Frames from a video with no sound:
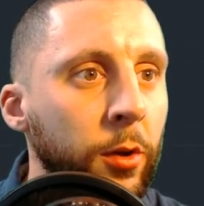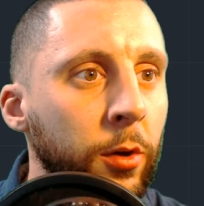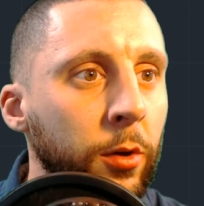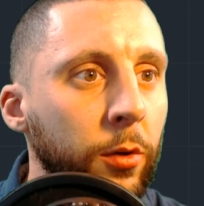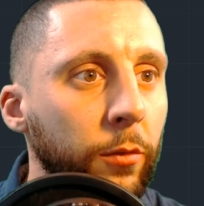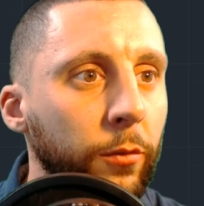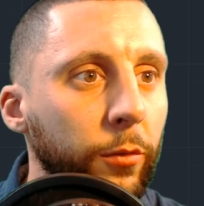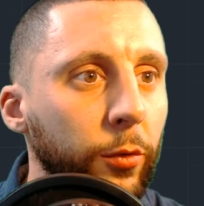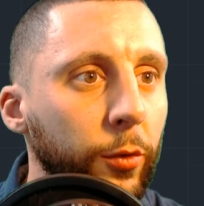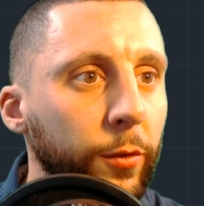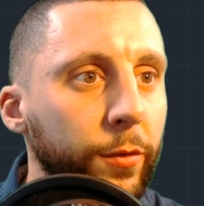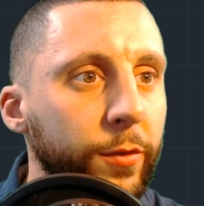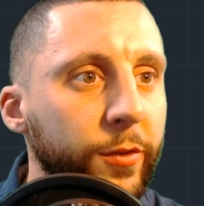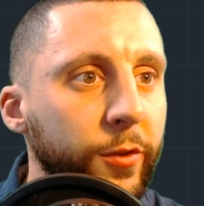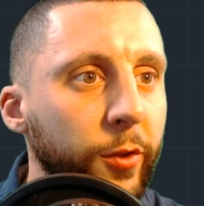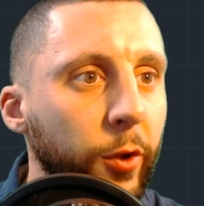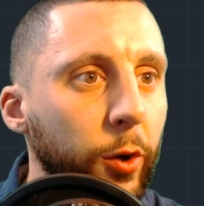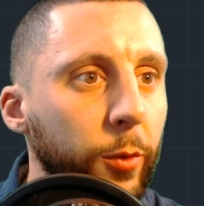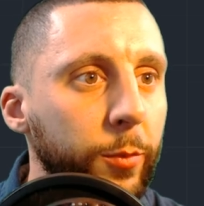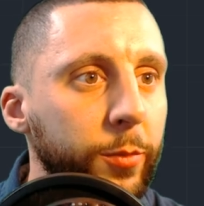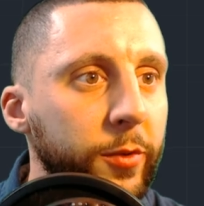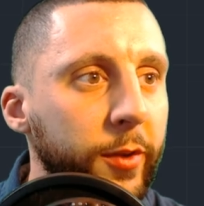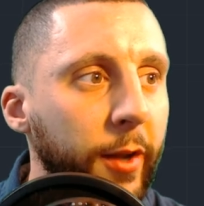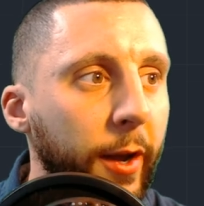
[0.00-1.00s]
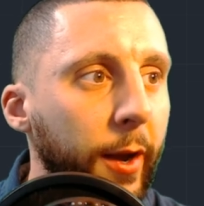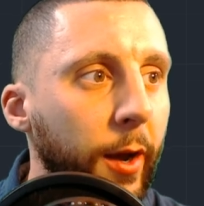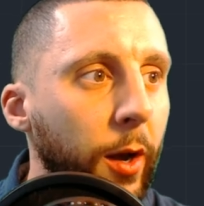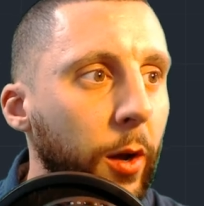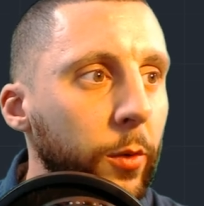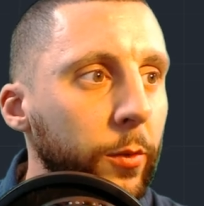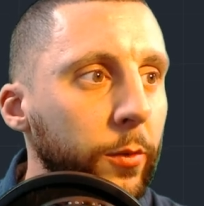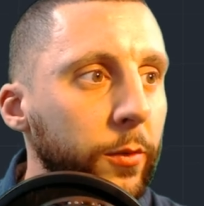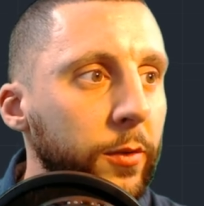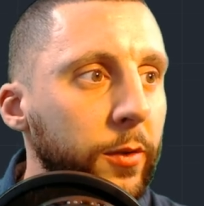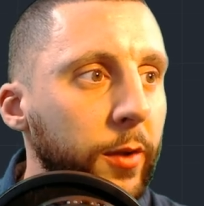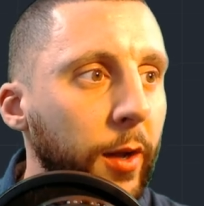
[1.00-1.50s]
Roof slope
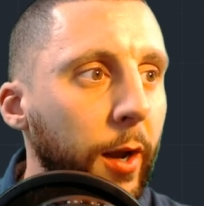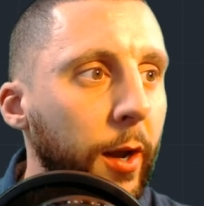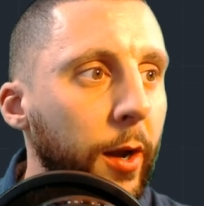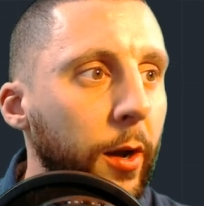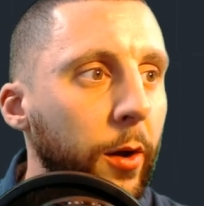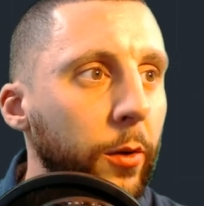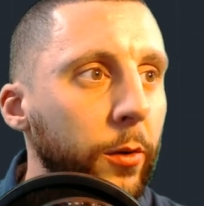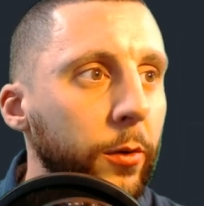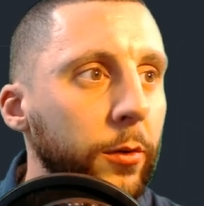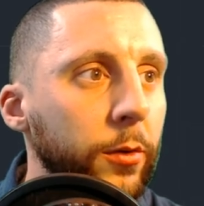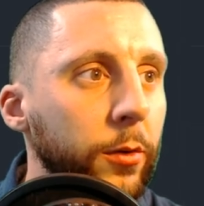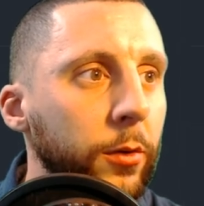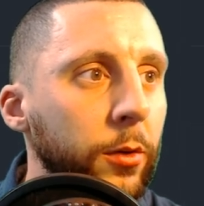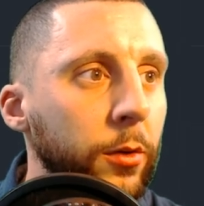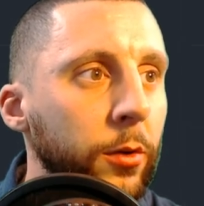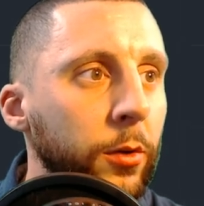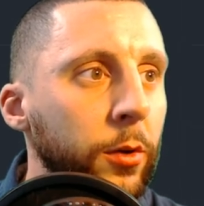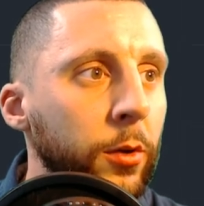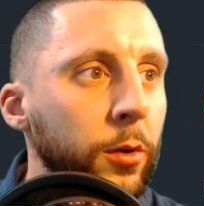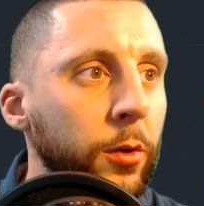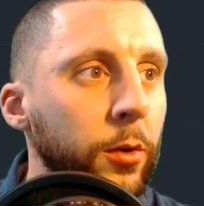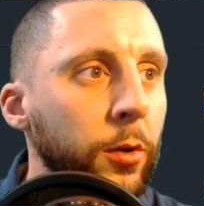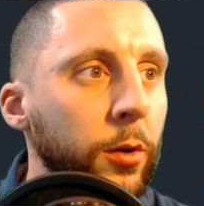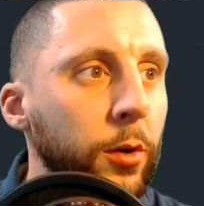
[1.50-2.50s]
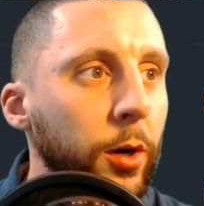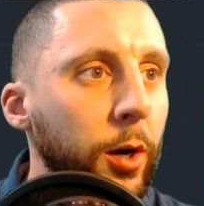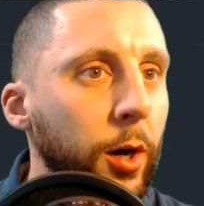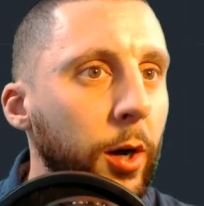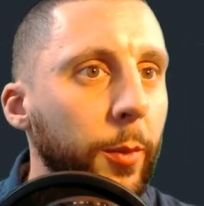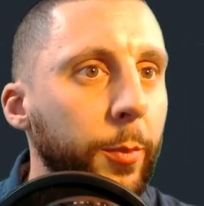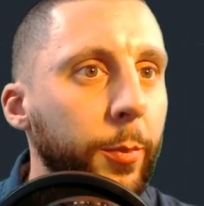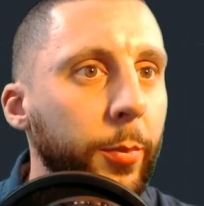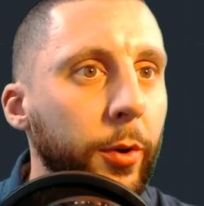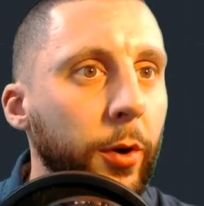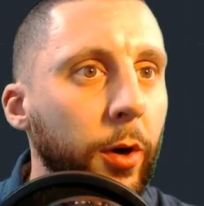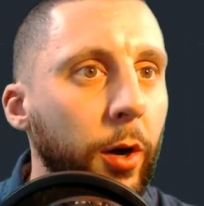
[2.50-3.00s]
down, down,
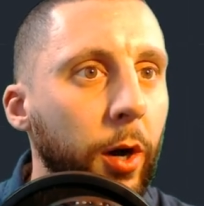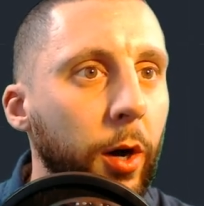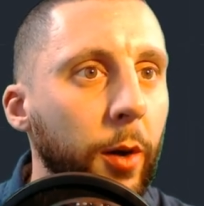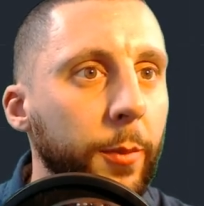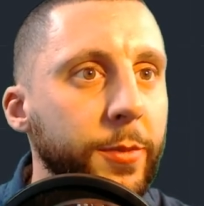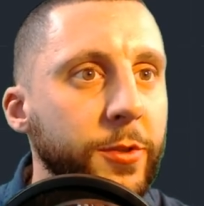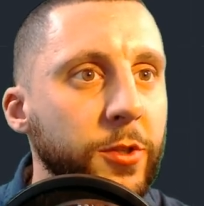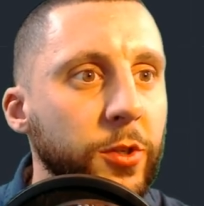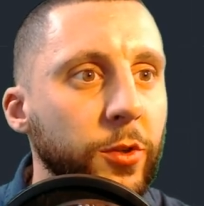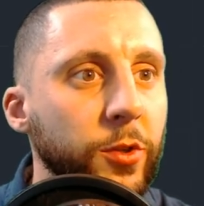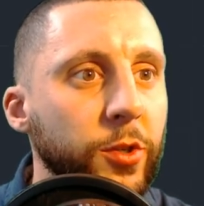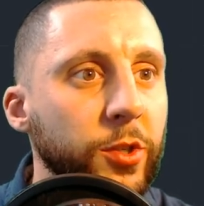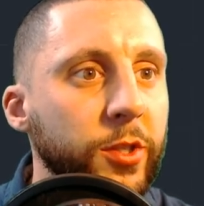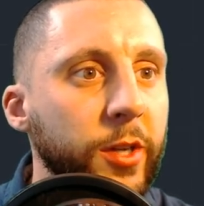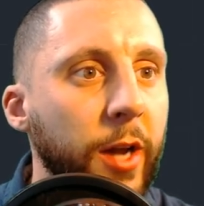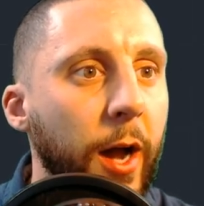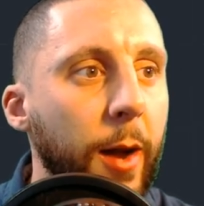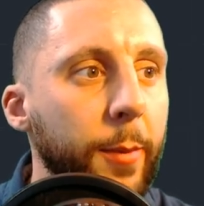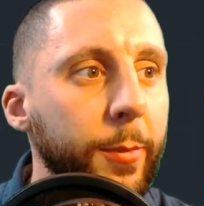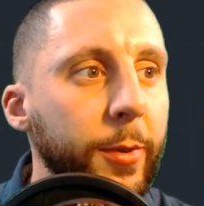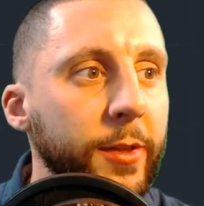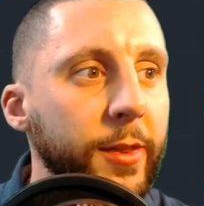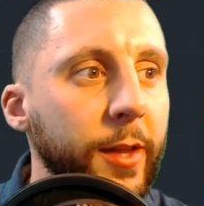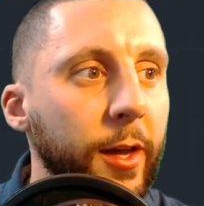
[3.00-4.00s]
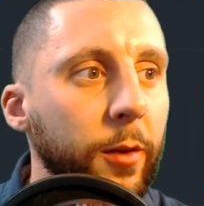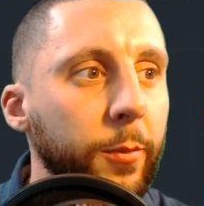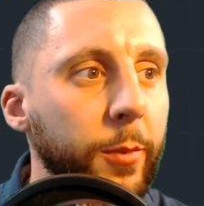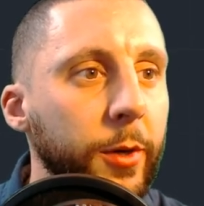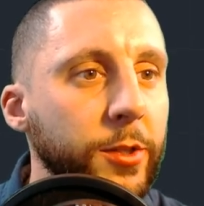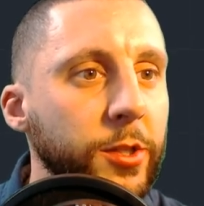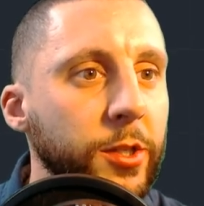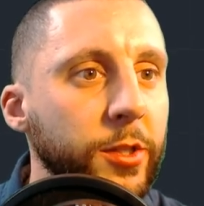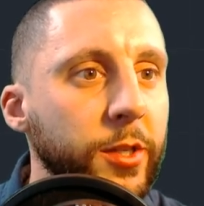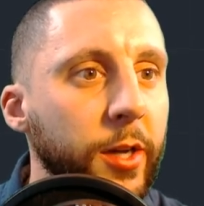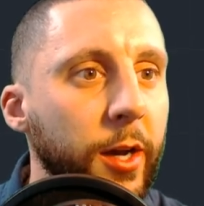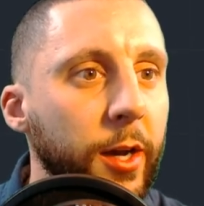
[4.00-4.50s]
up, up. So you're just copying that a
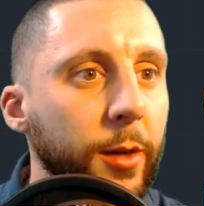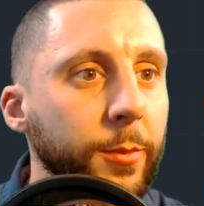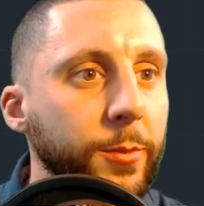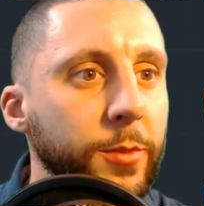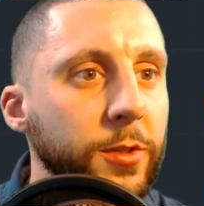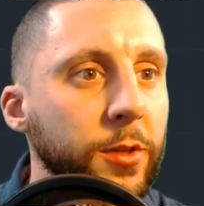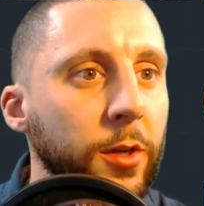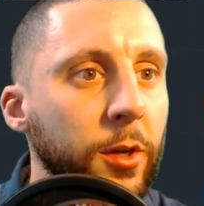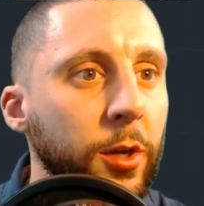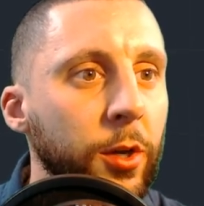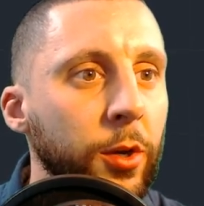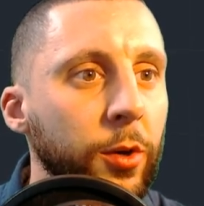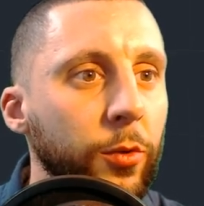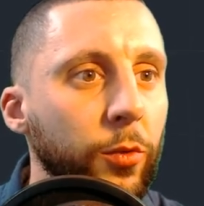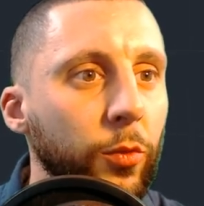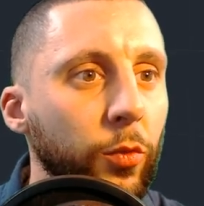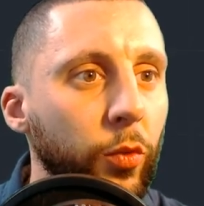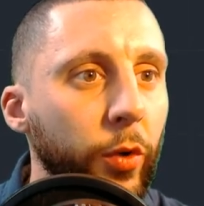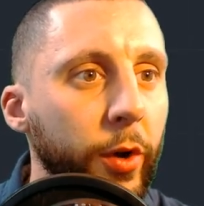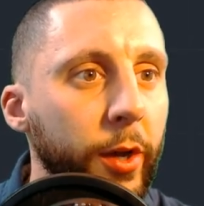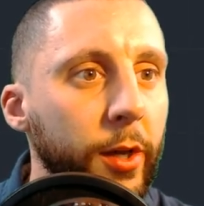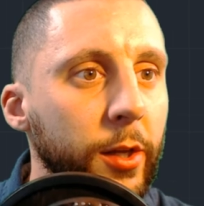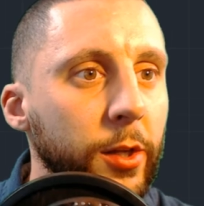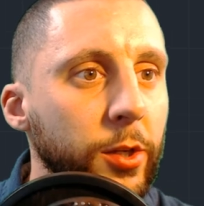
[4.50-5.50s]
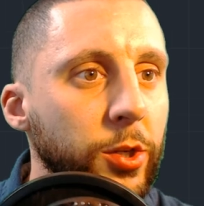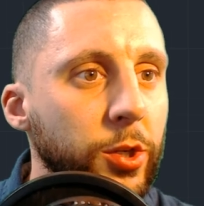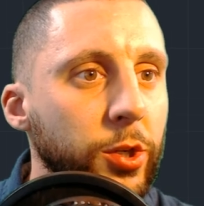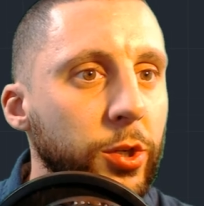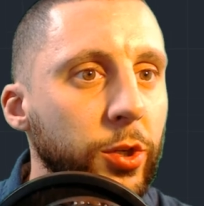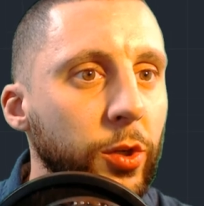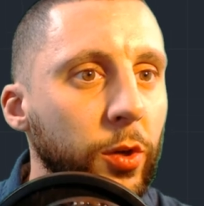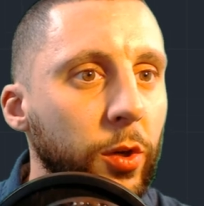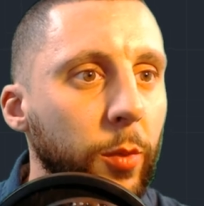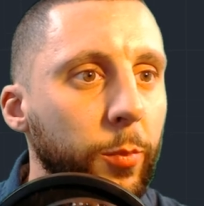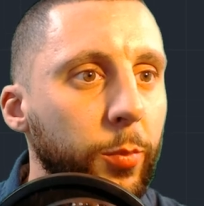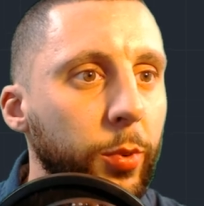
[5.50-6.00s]
bunch of times. Ridge,
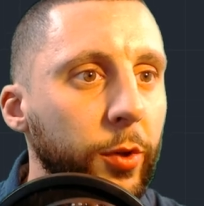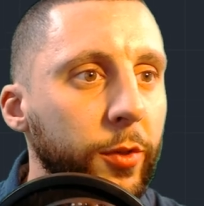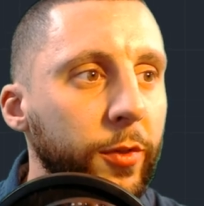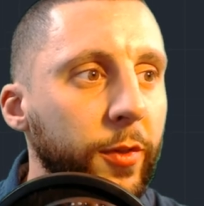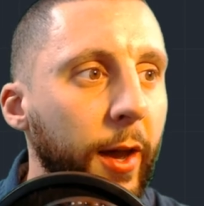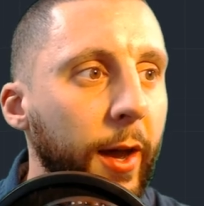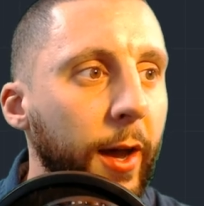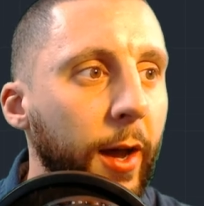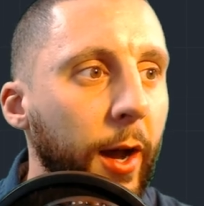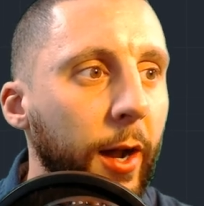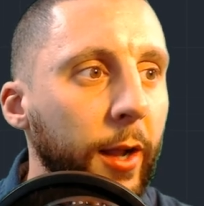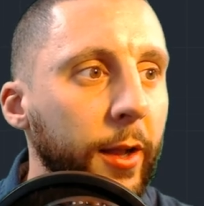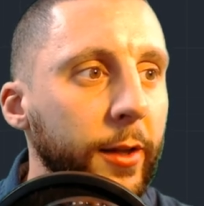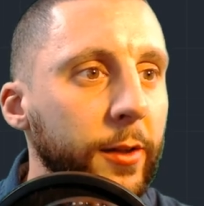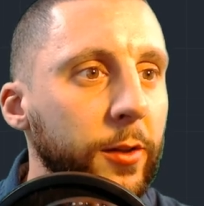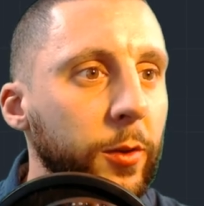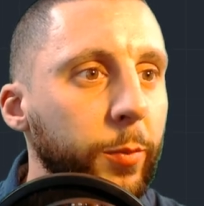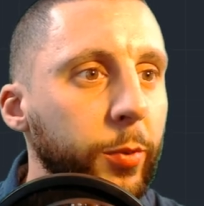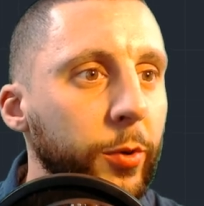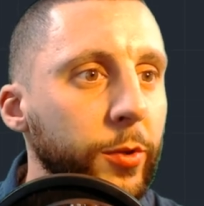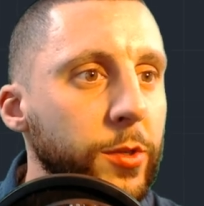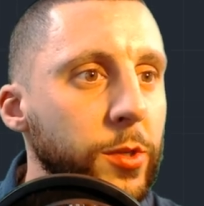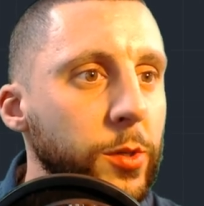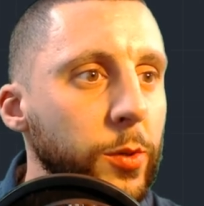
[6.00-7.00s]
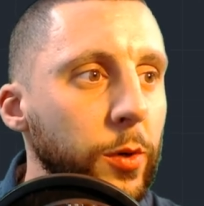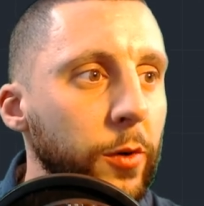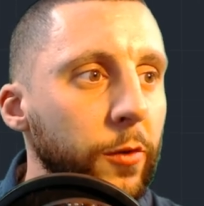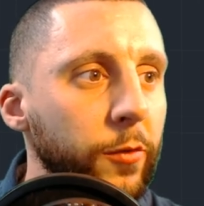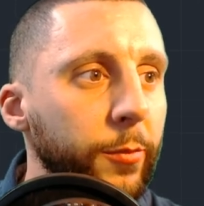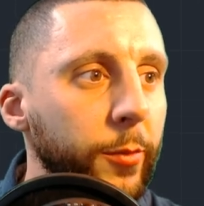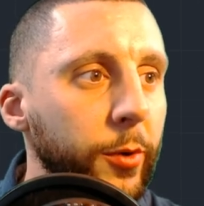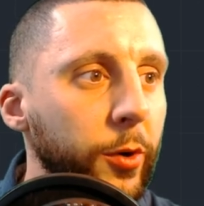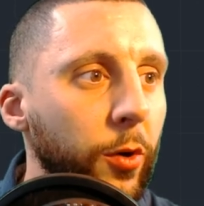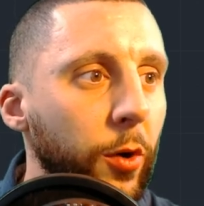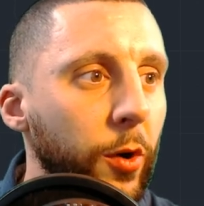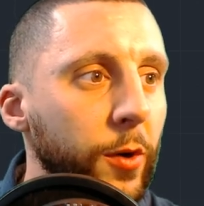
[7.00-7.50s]
you can put that. I like to put two of
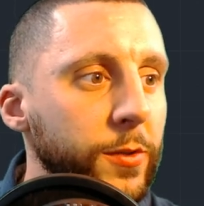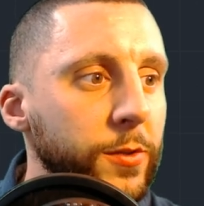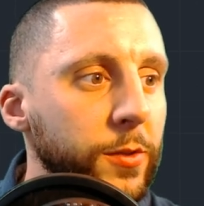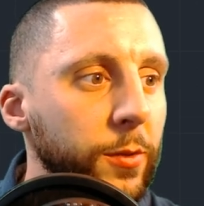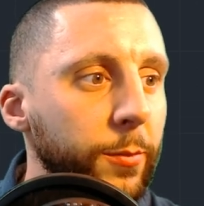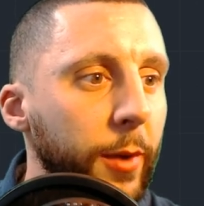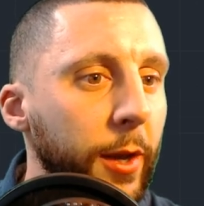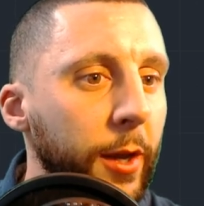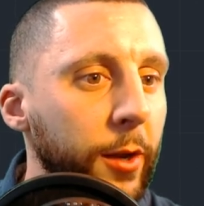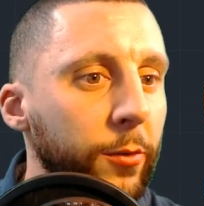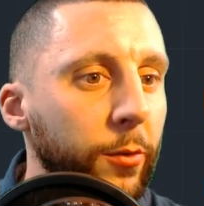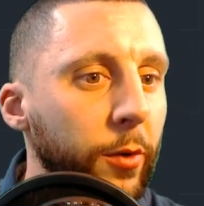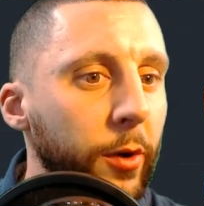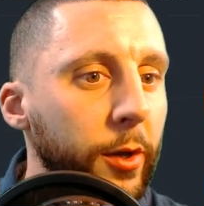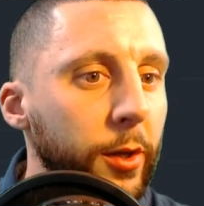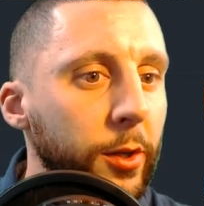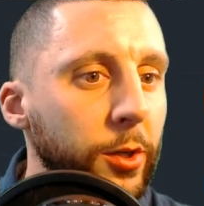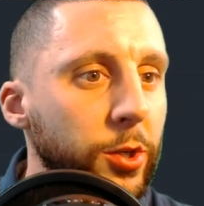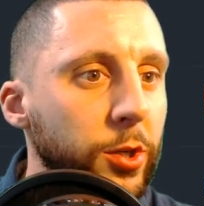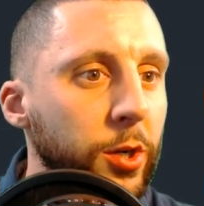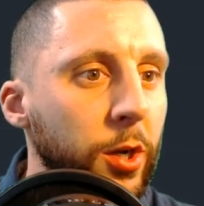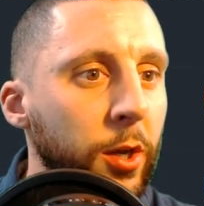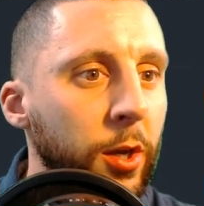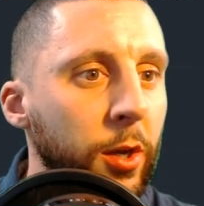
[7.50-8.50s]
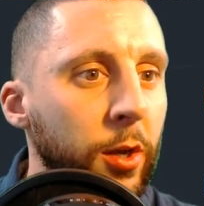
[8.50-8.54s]
them across the main ridge.